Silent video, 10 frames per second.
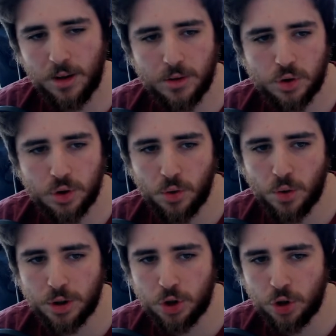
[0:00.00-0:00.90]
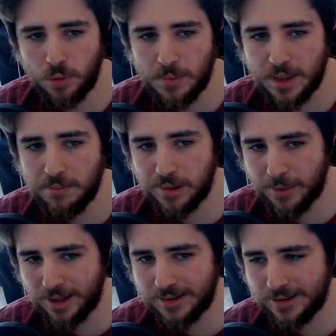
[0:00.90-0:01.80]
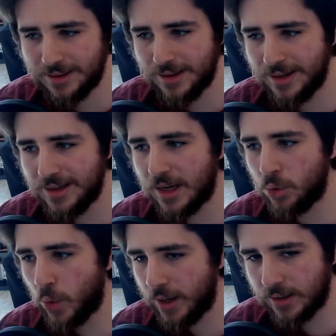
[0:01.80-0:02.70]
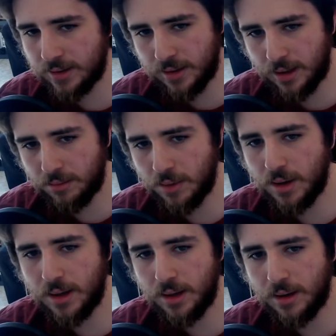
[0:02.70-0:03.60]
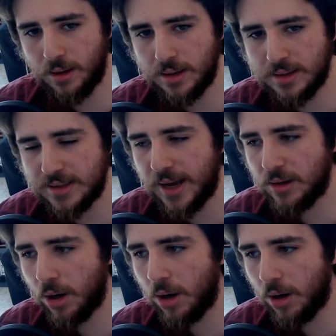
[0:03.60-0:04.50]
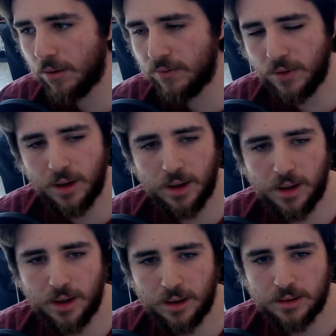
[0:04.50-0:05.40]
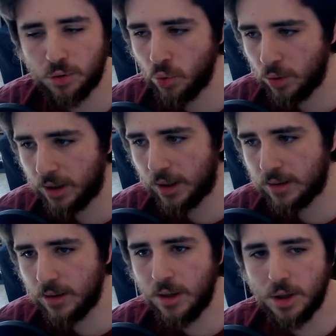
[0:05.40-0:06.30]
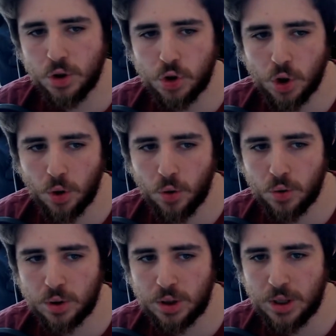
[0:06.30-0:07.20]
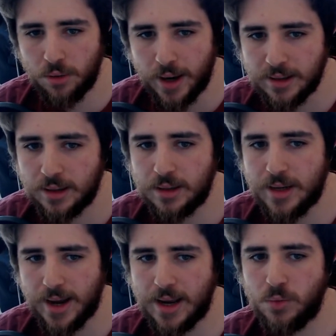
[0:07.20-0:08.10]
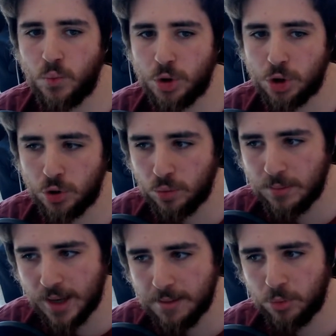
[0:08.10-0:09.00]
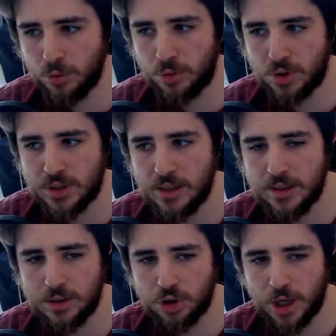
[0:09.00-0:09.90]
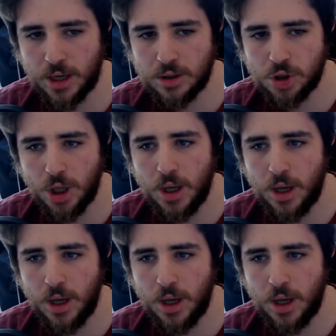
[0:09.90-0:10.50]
So it should be implemented in the Adwaita theme instead of the toolkit. So theoretically, again, we should be able to see this change